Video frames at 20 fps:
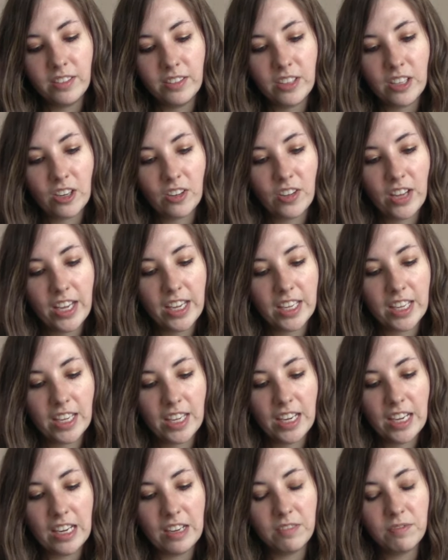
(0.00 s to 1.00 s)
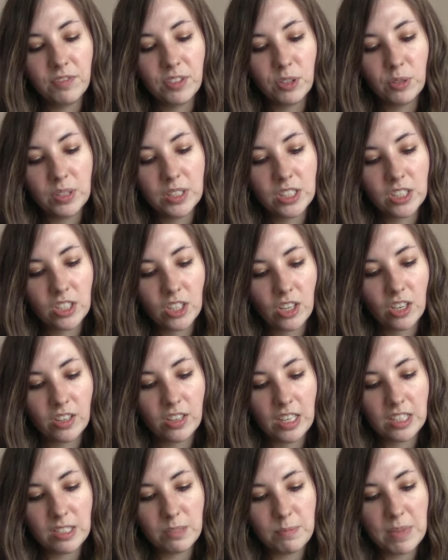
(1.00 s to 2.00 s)
they're like an influencer
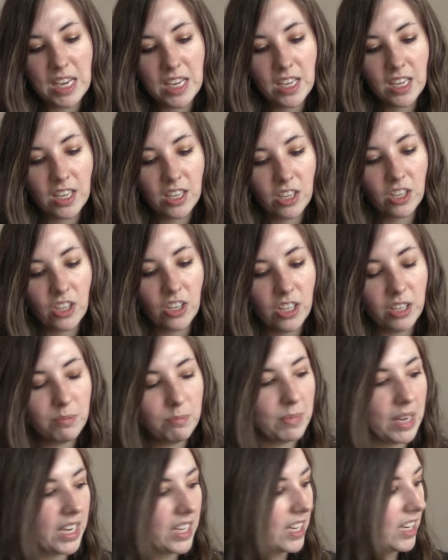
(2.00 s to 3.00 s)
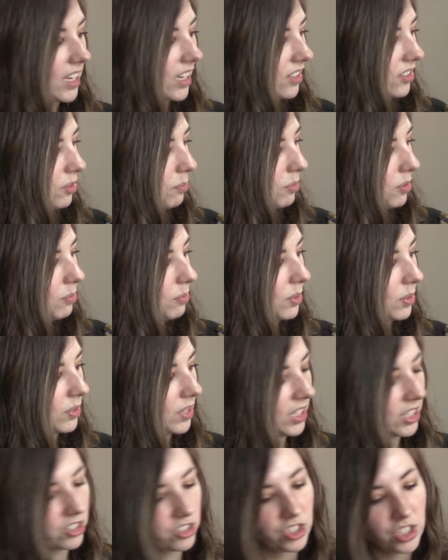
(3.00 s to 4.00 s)
that's making good money and they're
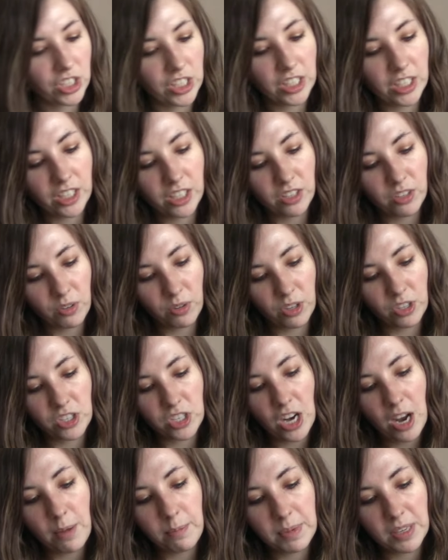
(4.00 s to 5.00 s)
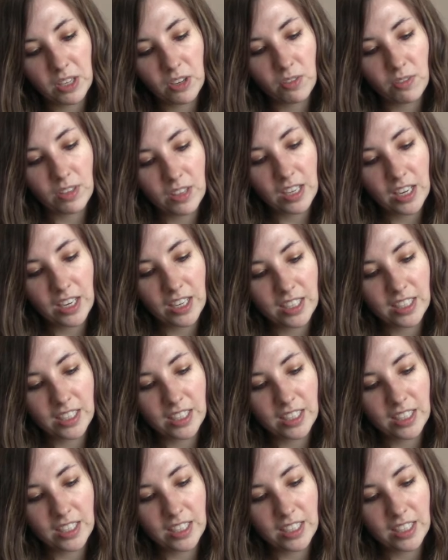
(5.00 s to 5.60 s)
promoting Shein or shopping over there.